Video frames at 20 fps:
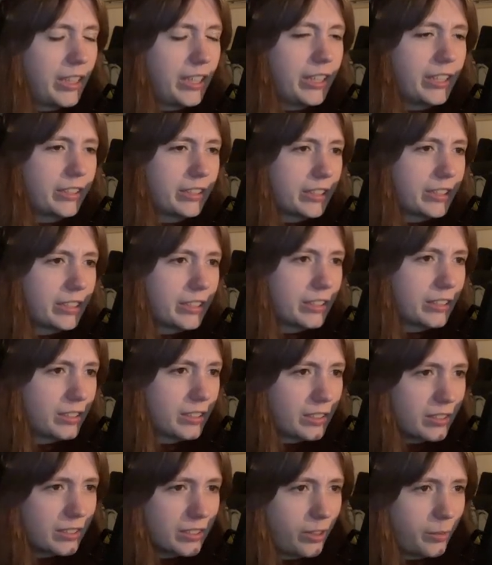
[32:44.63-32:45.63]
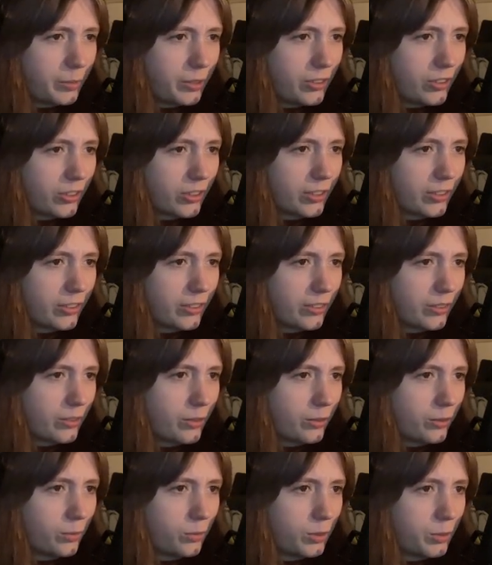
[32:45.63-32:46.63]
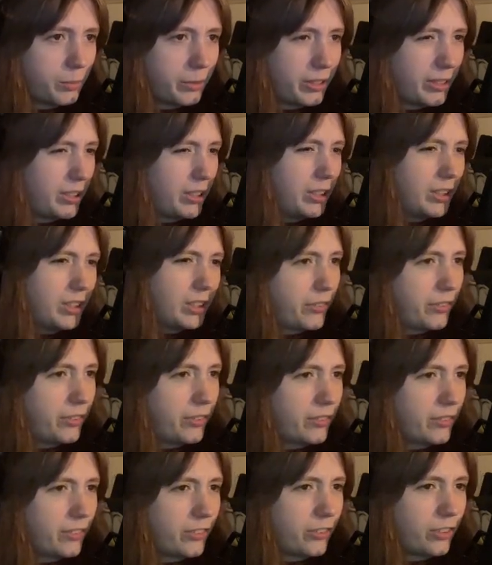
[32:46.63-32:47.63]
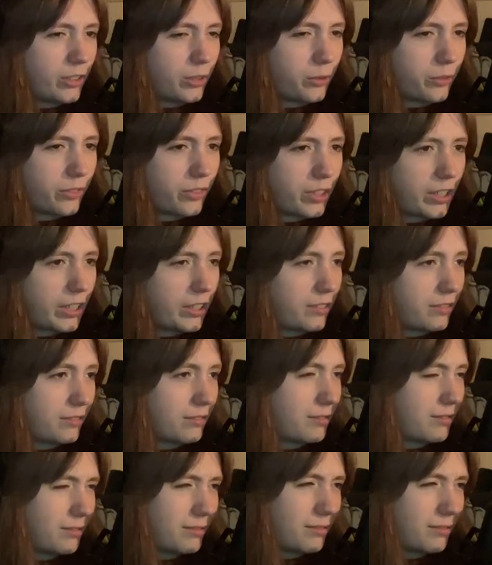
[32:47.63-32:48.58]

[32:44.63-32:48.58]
Thigh Licker. You should not be talking to this old woman who has stone skin.